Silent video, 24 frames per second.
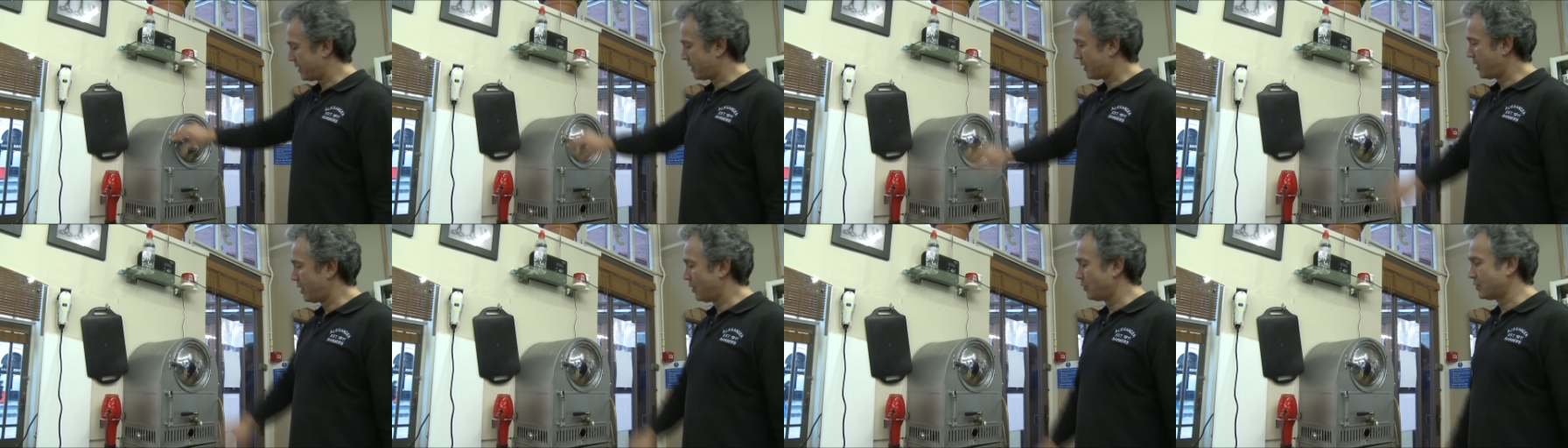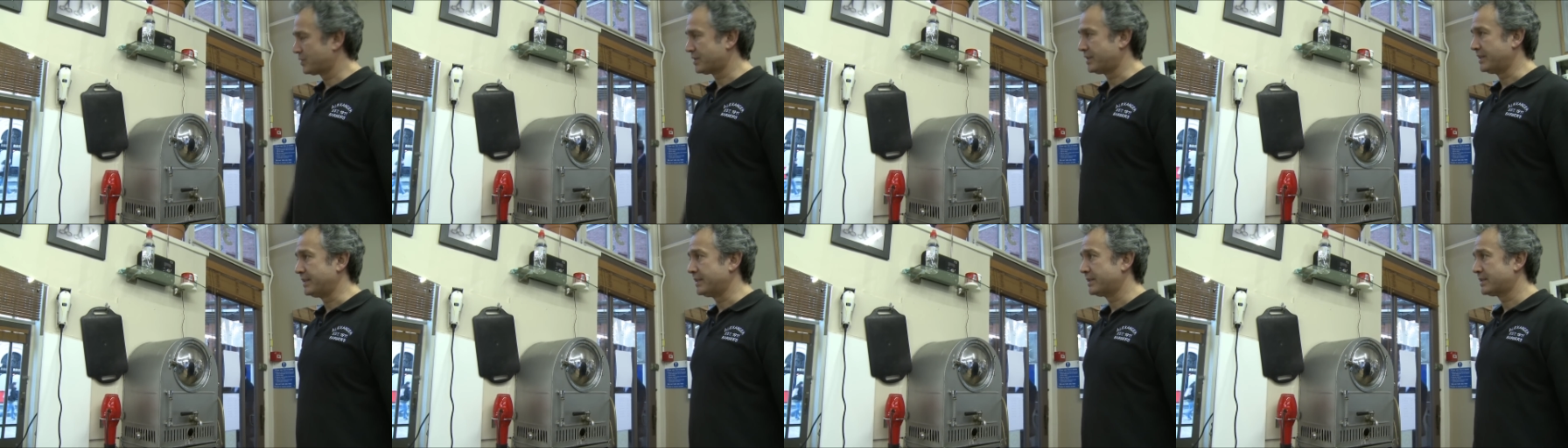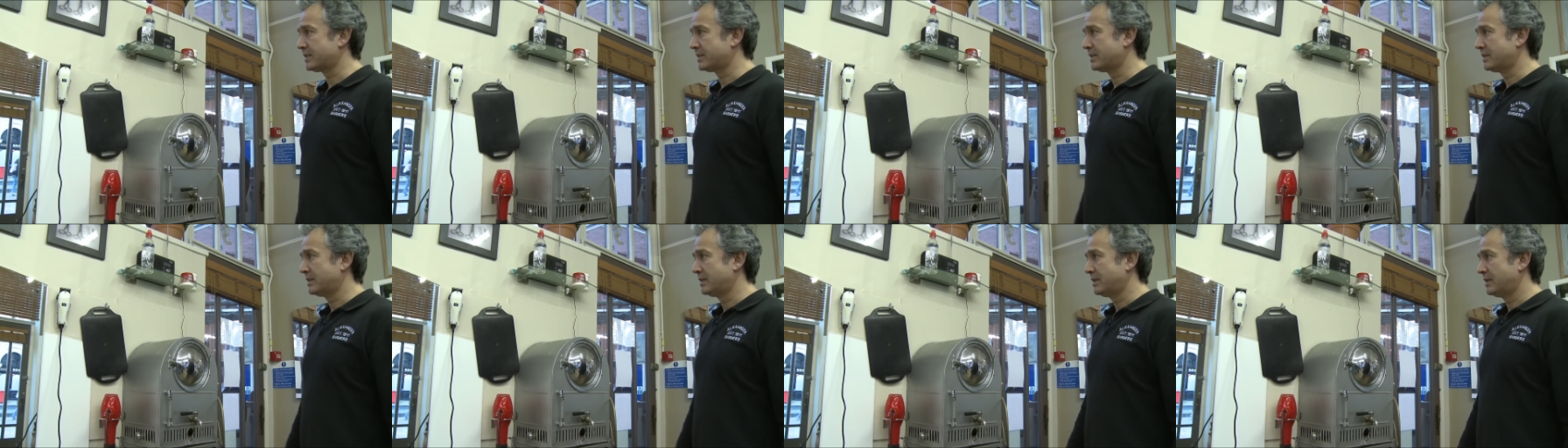close
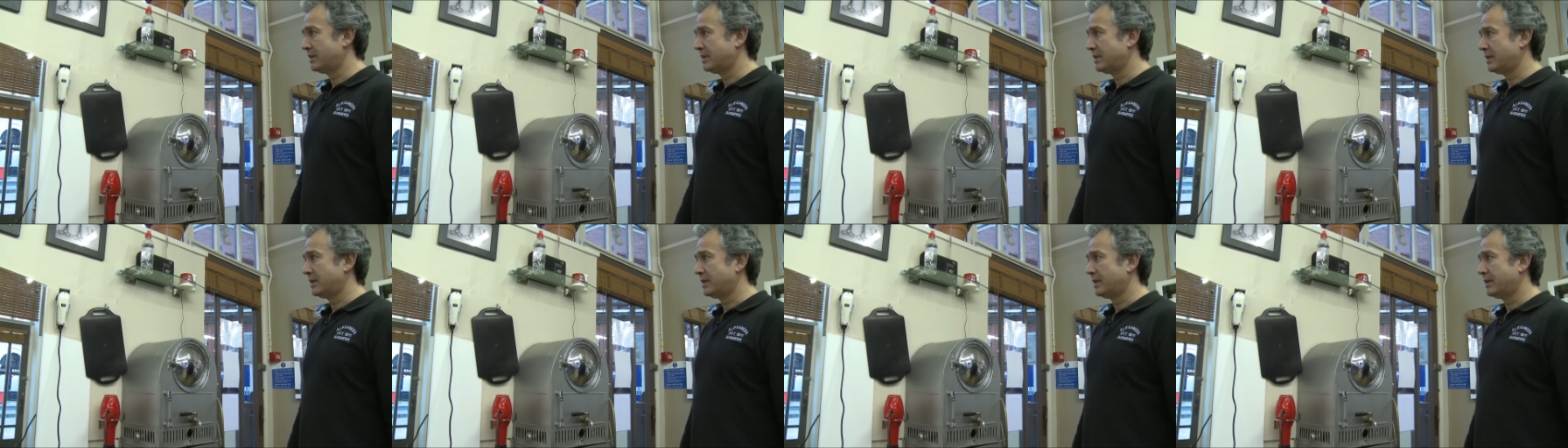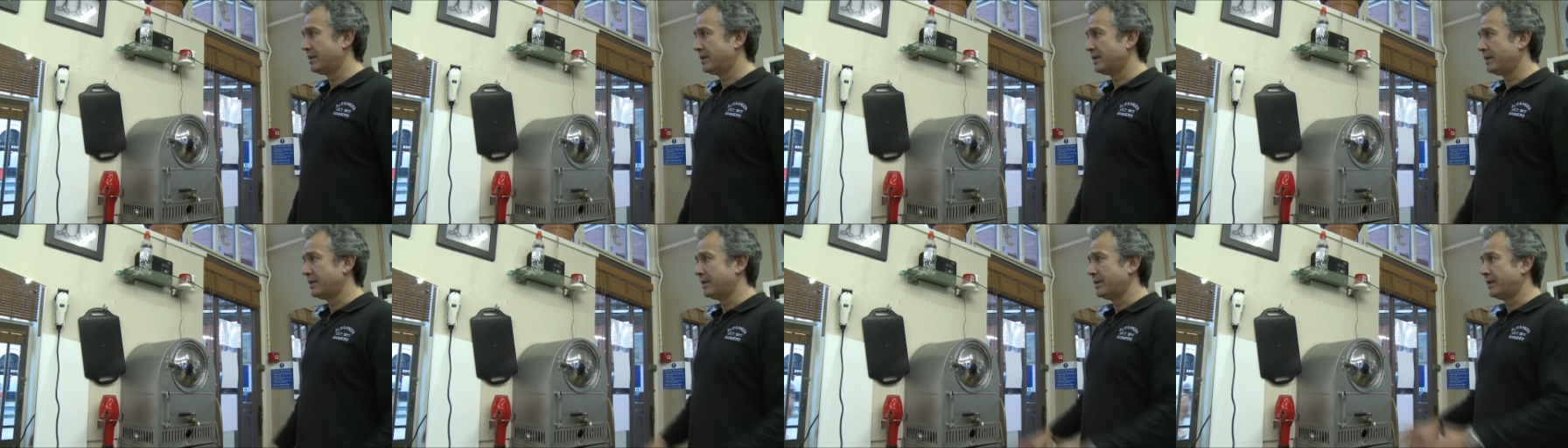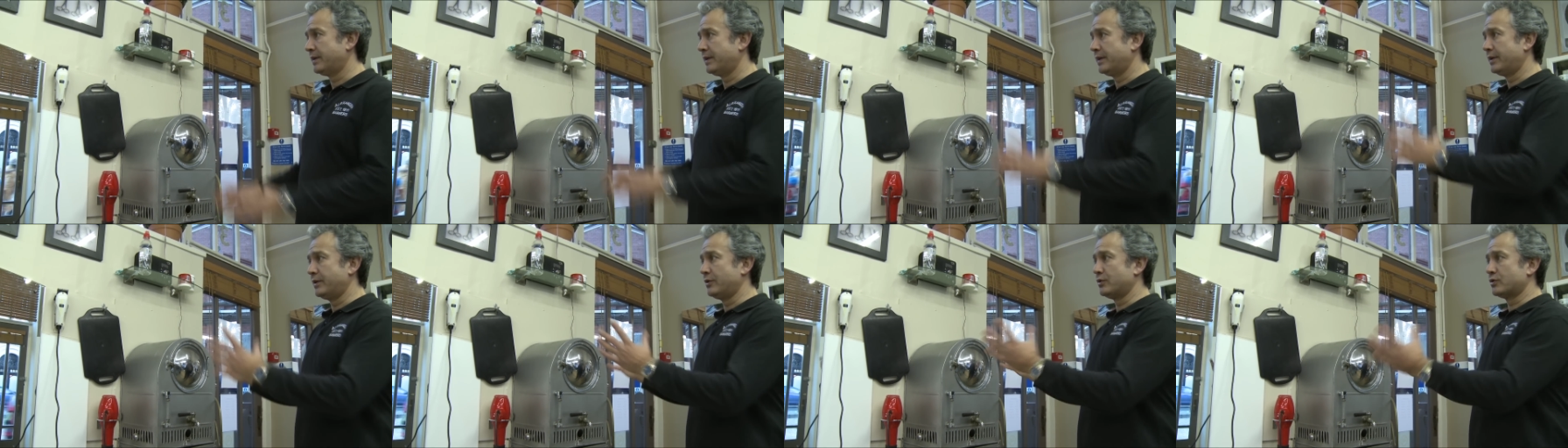this,
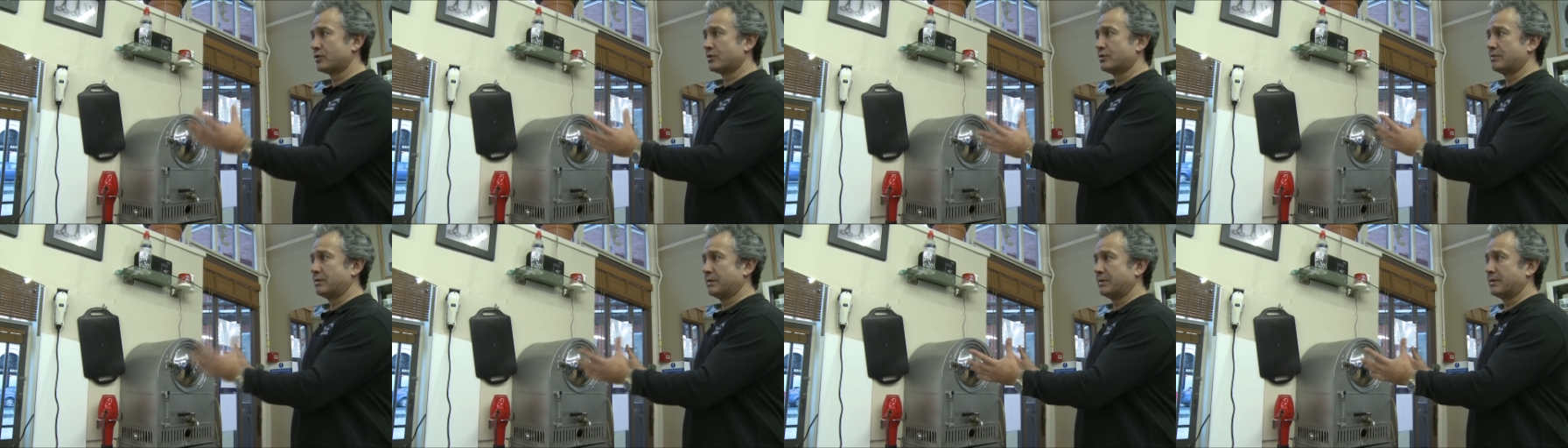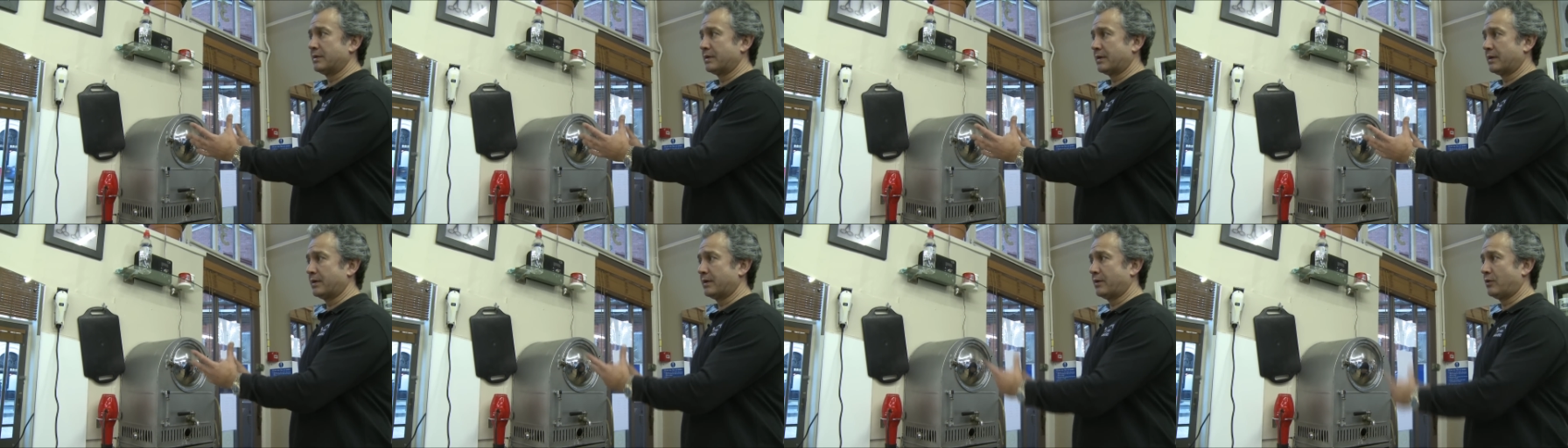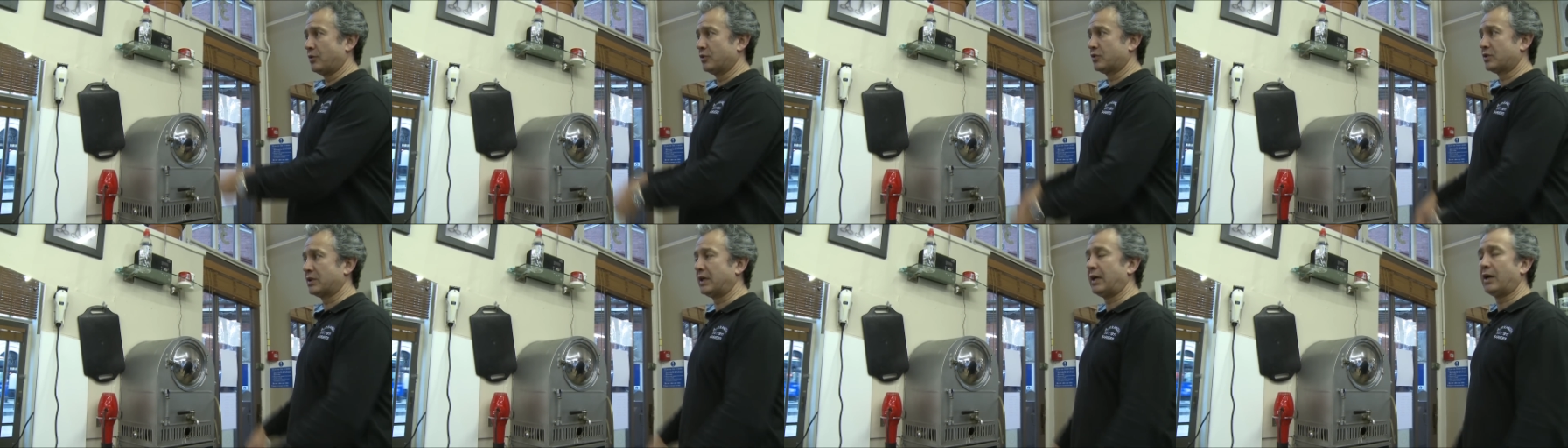The
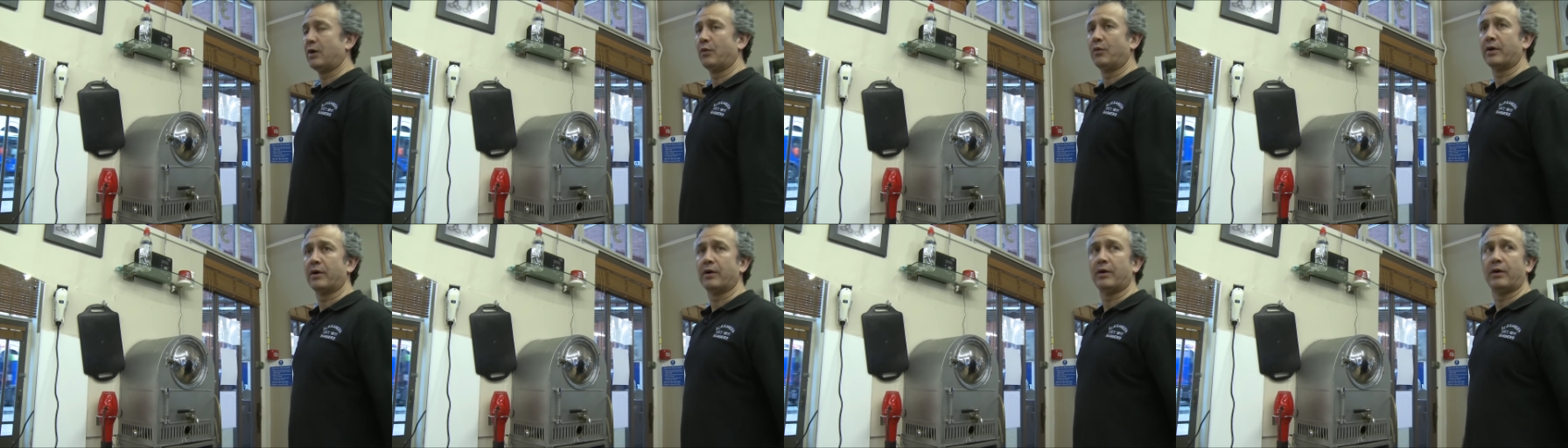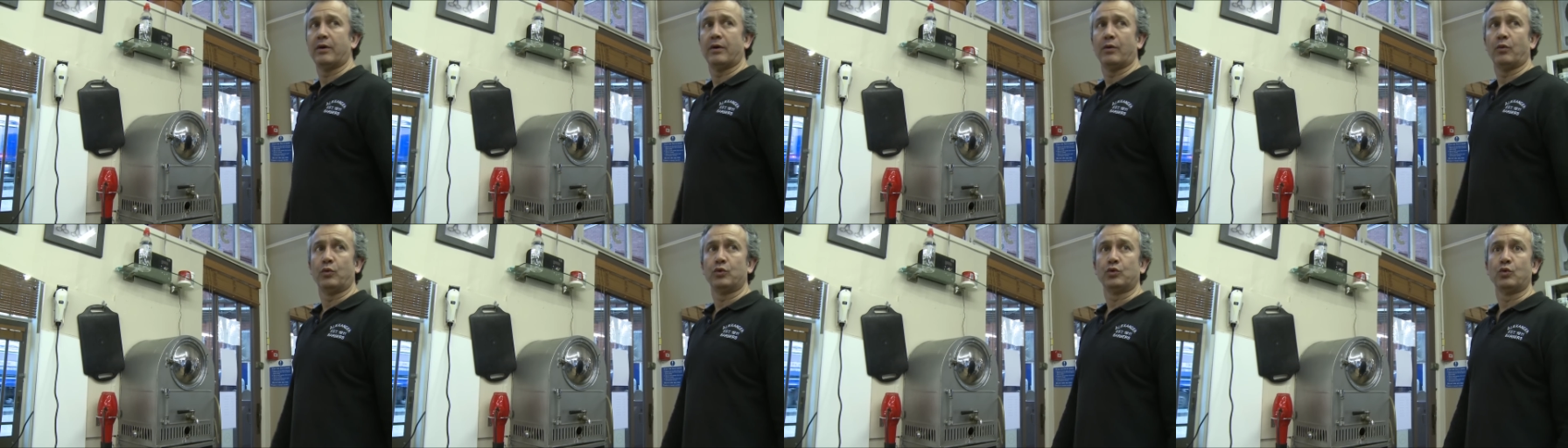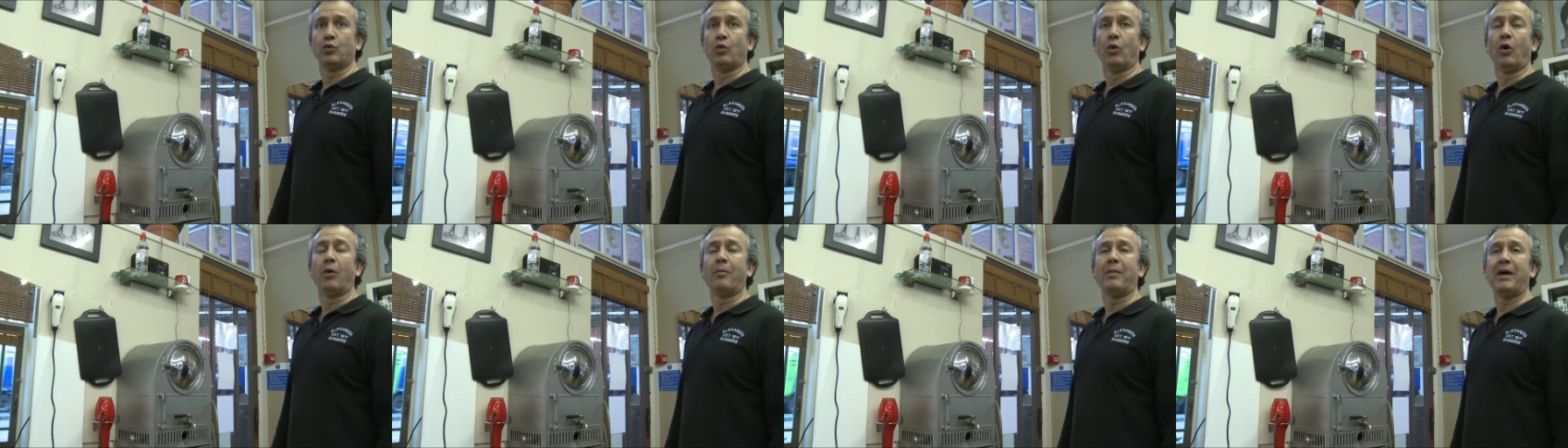hot towel would, would
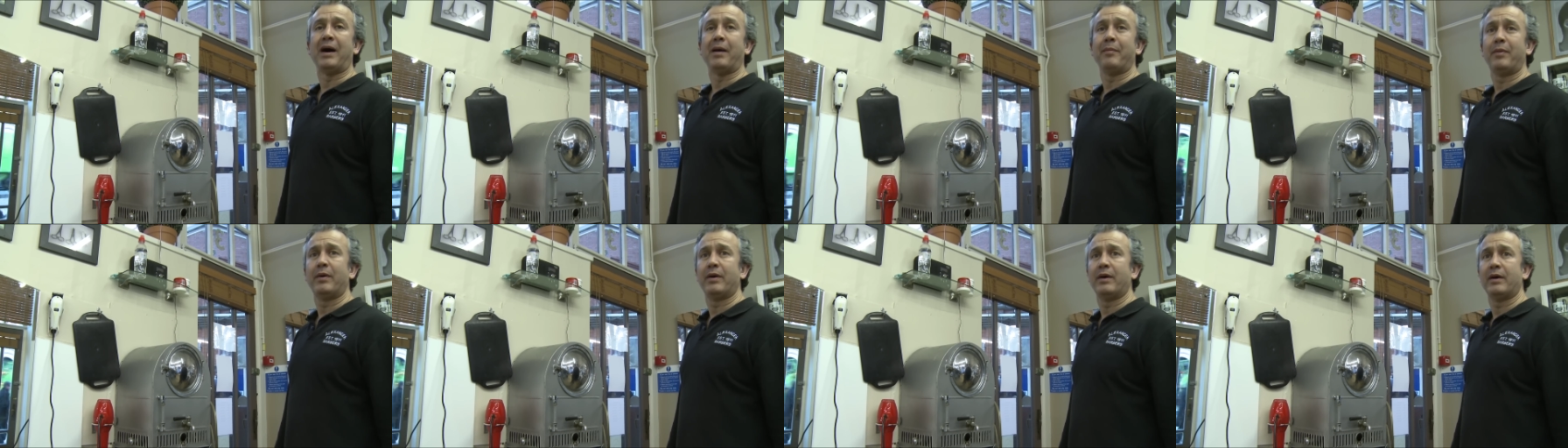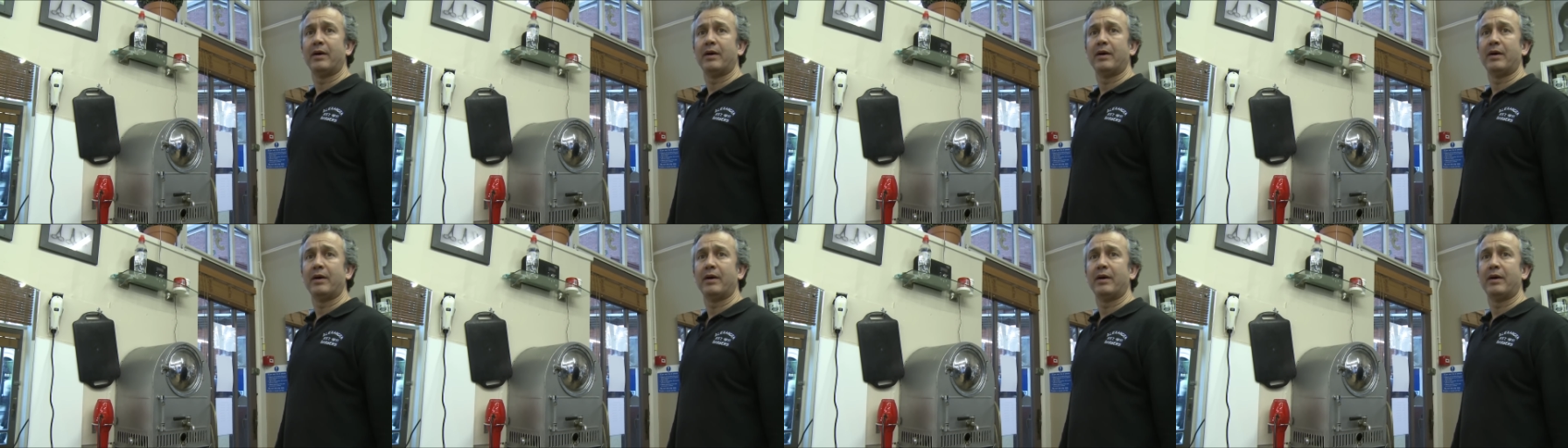warm up,